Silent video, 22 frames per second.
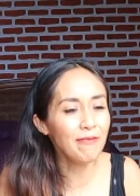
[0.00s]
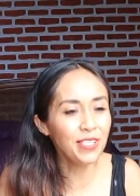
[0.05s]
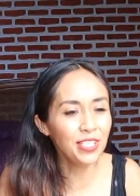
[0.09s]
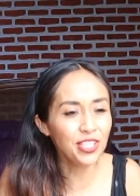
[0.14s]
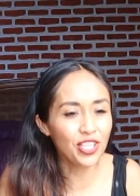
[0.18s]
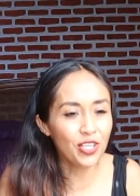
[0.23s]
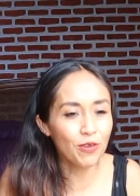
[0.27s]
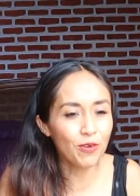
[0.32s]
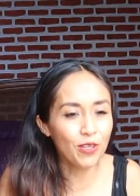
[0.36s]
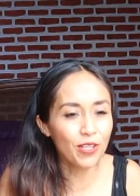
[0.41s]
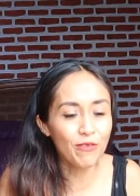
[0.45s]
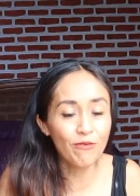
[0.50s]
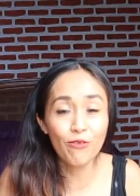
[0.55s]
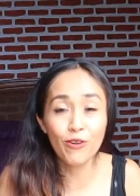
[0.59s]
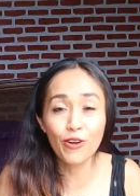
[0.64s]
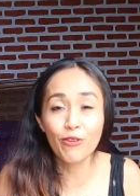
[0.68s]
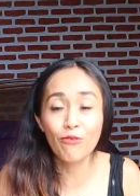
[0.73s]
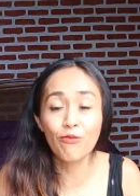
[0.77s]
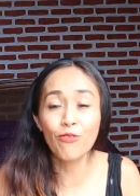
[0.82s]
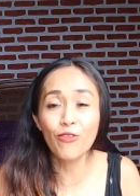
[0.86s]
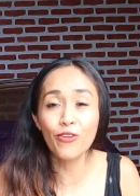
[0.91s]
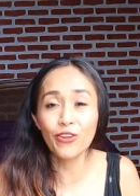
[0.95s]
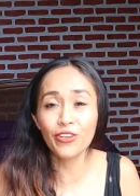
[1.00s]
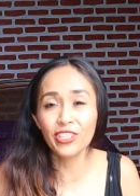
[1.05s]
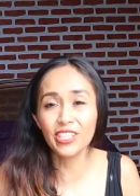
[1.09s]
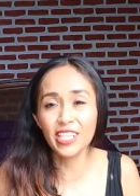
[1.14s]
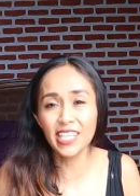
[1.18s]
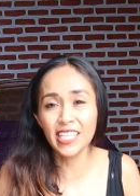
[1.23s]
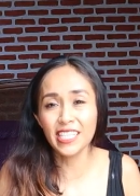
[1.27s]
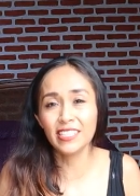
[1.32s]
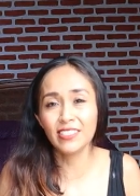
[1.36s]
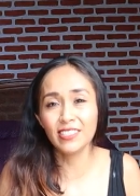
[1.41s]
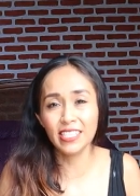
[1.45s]
been traveling for 4
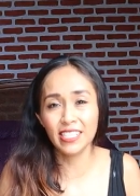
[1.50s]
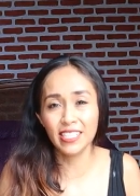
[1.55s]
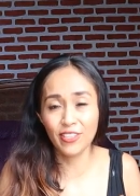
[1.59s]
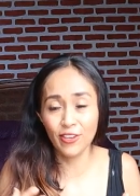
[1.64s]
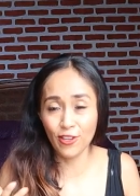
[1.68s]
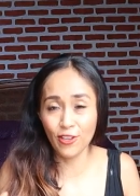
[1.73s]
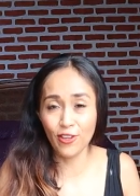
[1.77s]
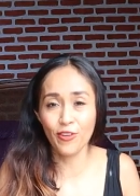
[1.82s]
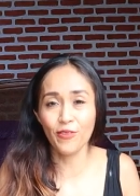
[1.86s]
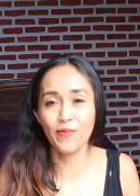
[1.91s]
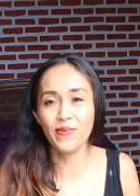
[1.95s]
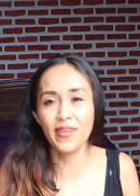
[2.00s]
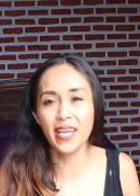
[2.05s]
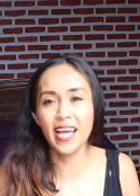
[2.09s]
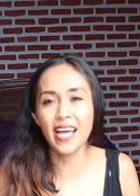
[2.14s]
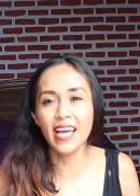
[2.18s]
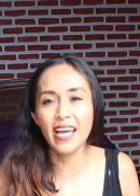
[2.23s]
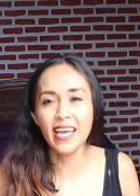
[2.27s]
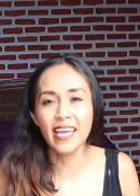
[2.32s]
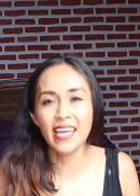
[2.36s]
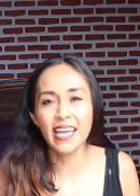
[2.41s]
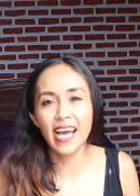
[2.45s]
days in Colombia.